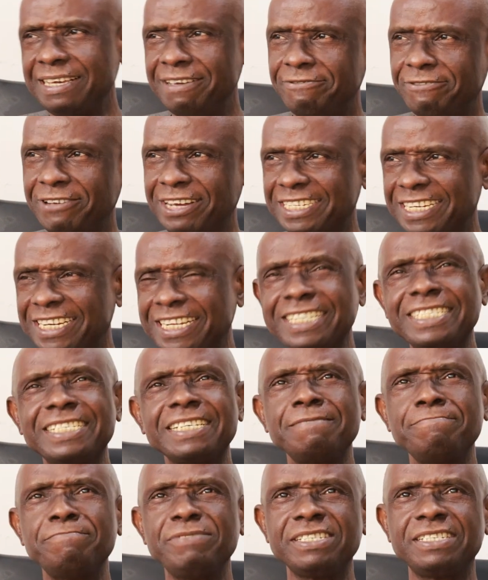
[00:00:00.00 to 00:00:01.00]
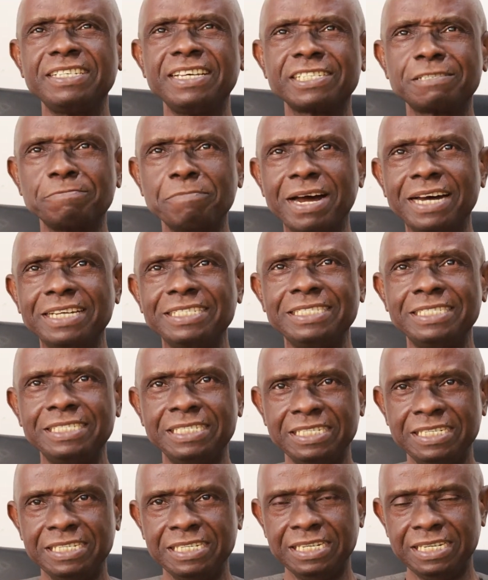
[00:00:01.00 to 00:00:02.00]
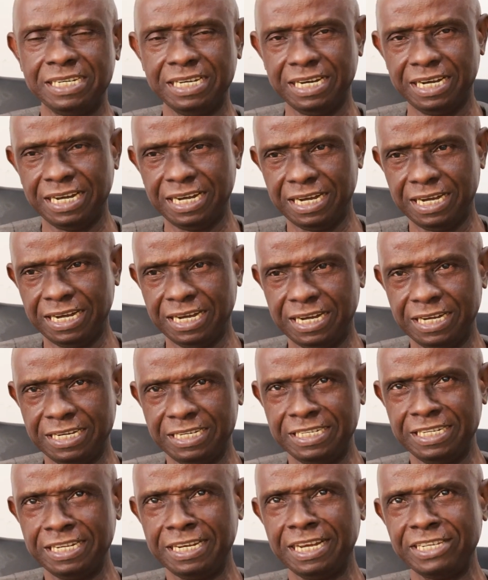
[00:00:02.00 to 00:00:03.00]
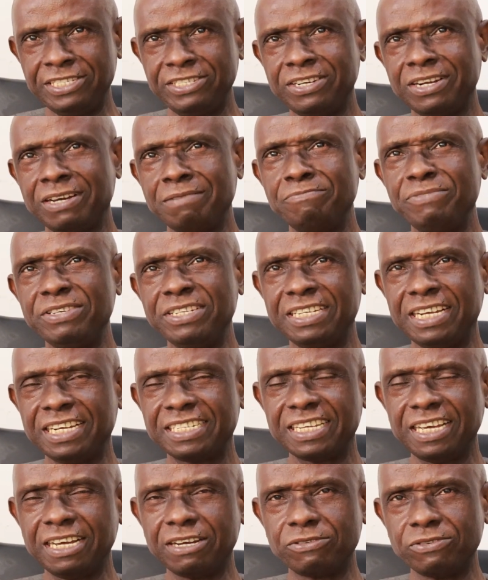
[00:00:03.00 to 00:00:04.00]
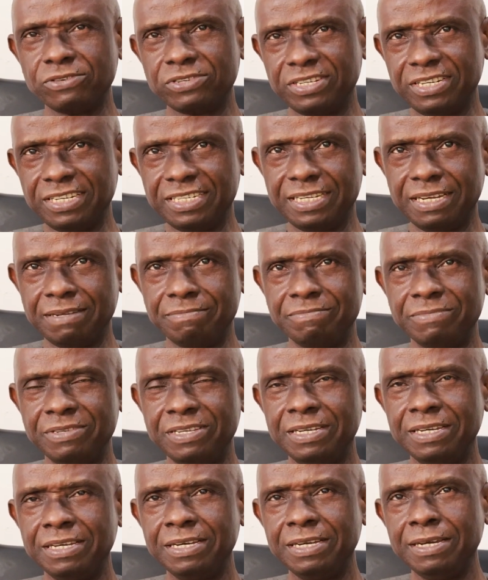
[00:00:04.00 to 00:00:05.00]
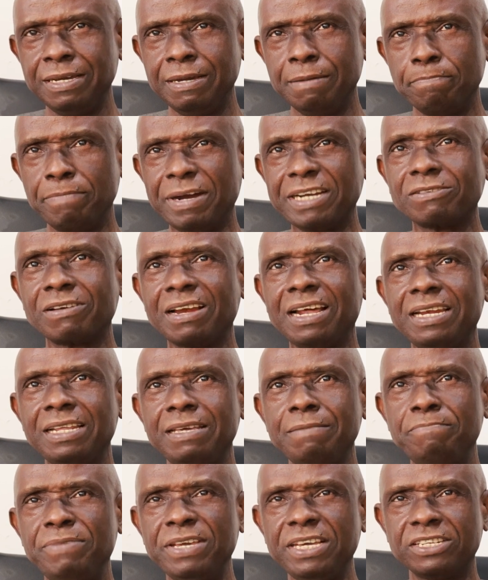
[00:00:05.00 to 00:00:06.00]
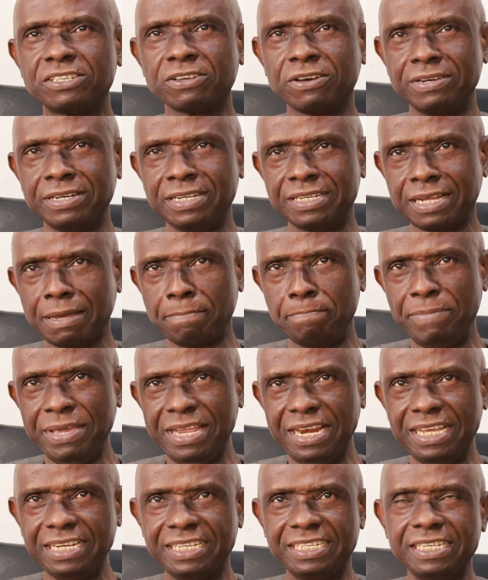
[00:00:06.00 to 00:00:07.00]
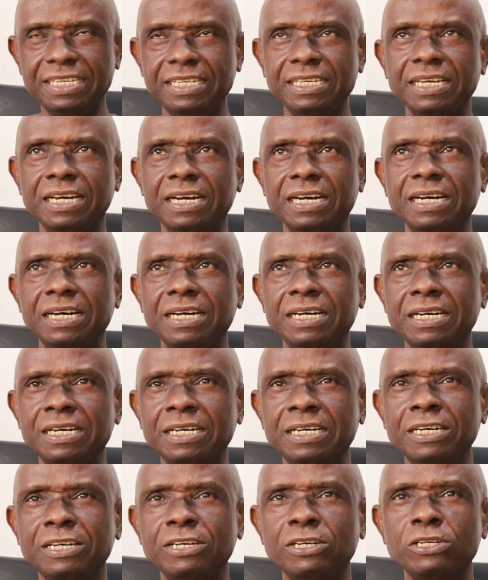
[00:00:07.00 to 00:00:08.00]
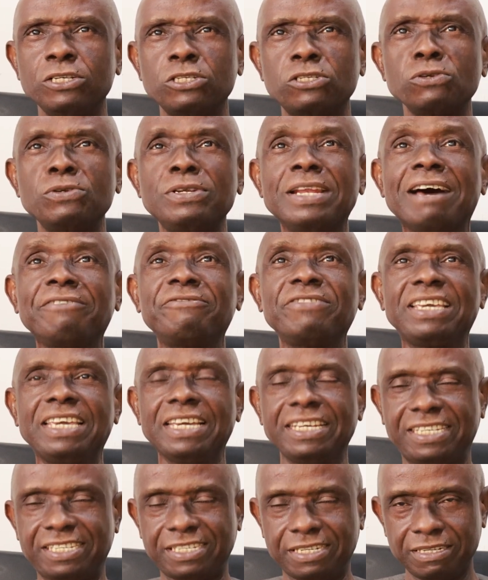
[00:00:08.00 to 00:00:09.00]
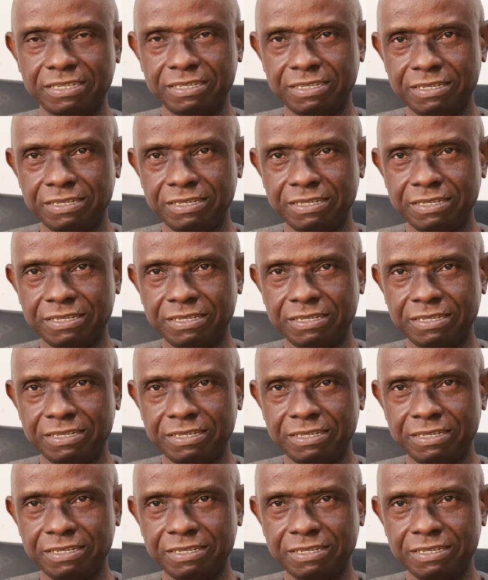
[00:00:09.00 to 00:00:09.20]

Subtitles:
a fascinating businessman in the Nigerian business ecosystem, particularly based on his ability to navigate